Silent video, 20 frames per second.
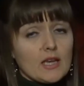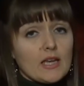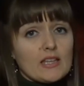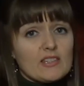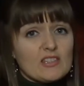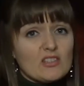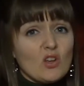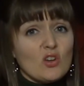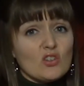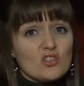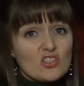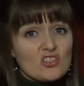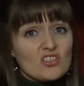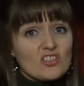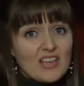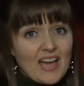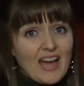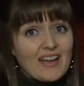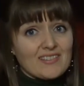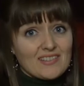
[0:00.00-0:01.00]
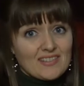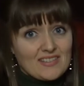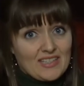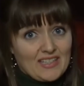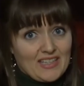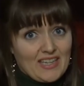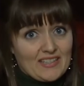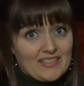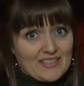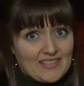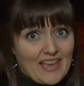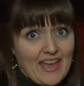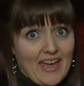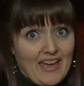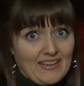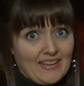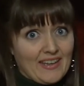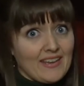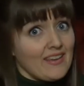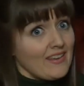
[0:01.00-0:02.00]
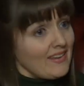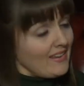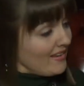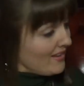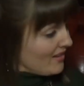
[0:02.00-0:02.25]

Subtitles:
it's not just cats that get scaredy,